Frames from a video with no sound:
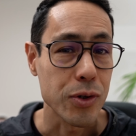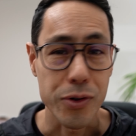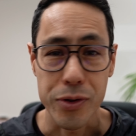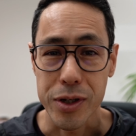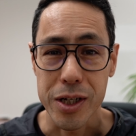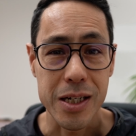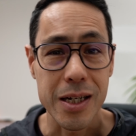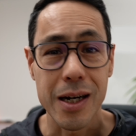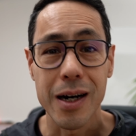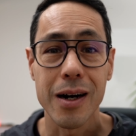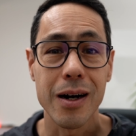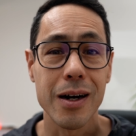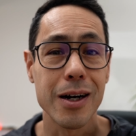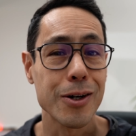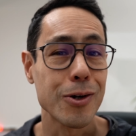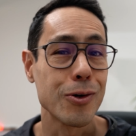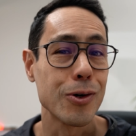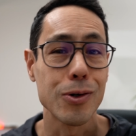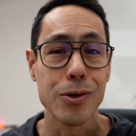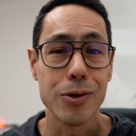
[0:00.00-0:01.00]
or the
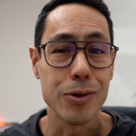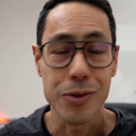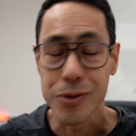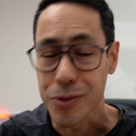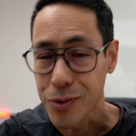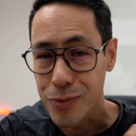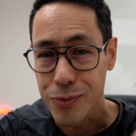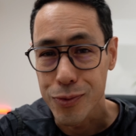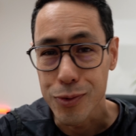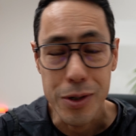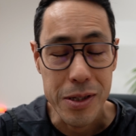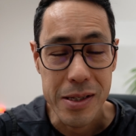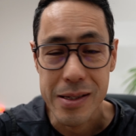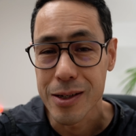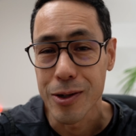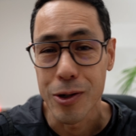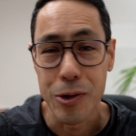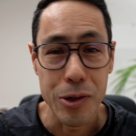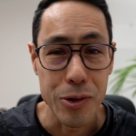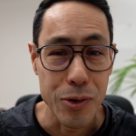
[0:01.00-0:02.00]
guitar or the
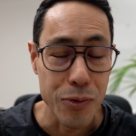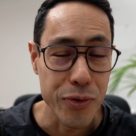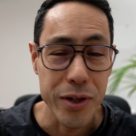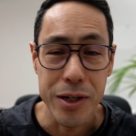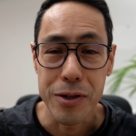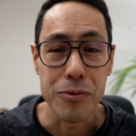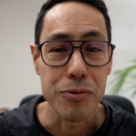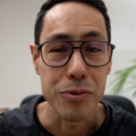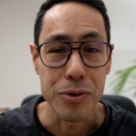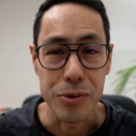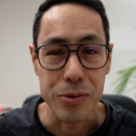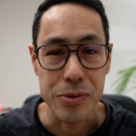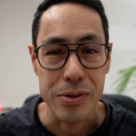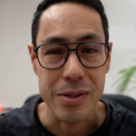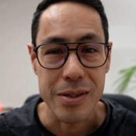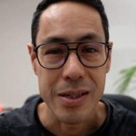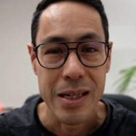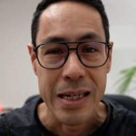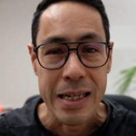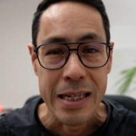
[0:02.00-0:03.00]
Wurlitzer or Fender
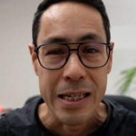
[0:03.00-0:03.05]
Rhodes.